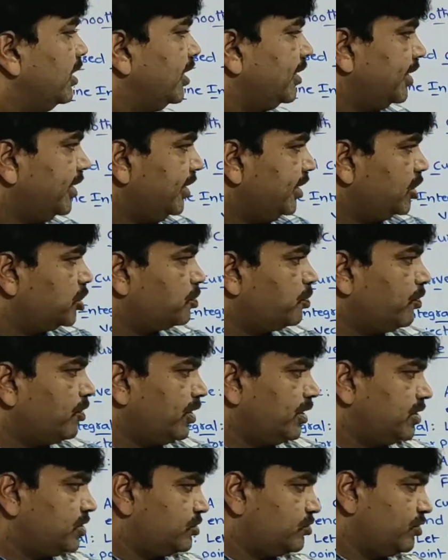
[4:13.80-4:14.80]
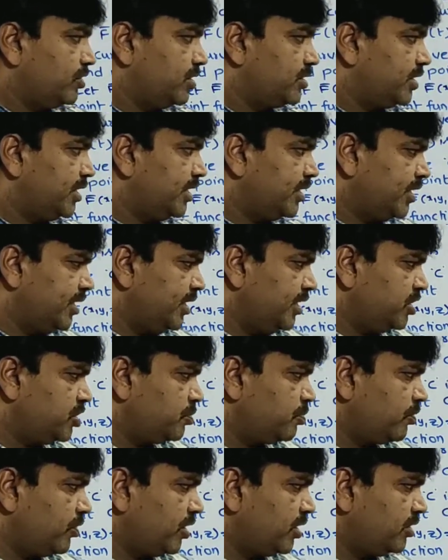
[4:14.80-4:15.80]
at each point, students, at
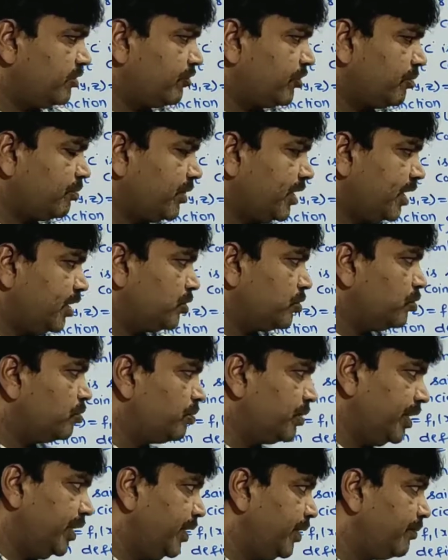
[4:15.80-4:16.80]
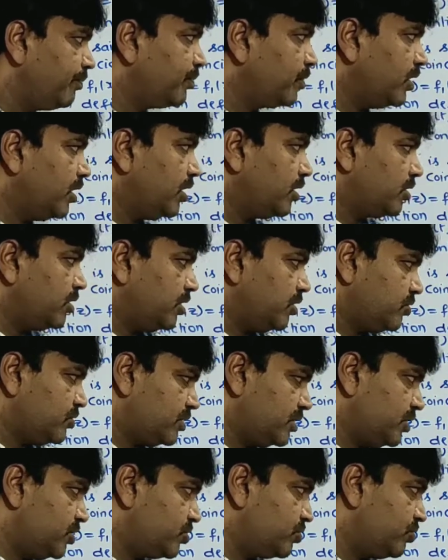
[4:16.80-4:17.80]
each point from A to B on curve
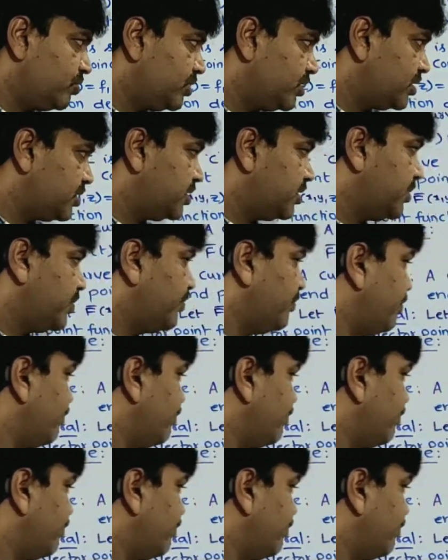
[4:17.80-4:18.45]
C, students,